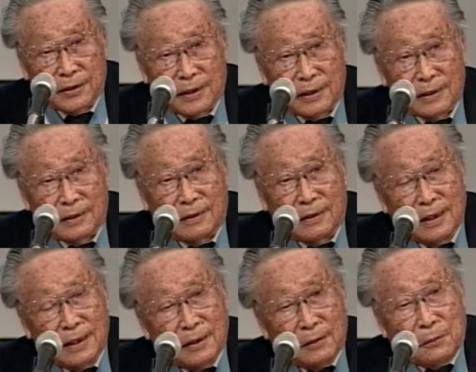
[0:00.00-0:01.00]
They
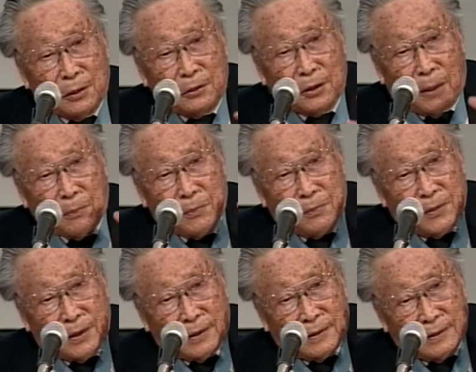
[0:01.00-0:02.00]
would drop
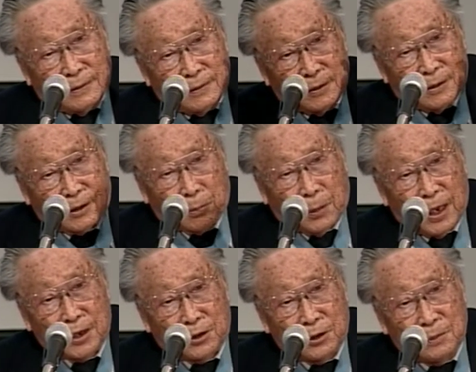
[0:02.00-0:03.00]

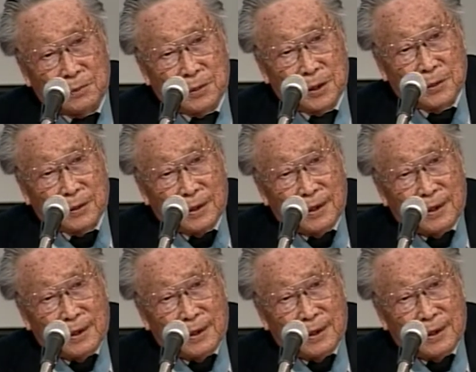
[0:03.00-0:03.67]
supplies to them, but the,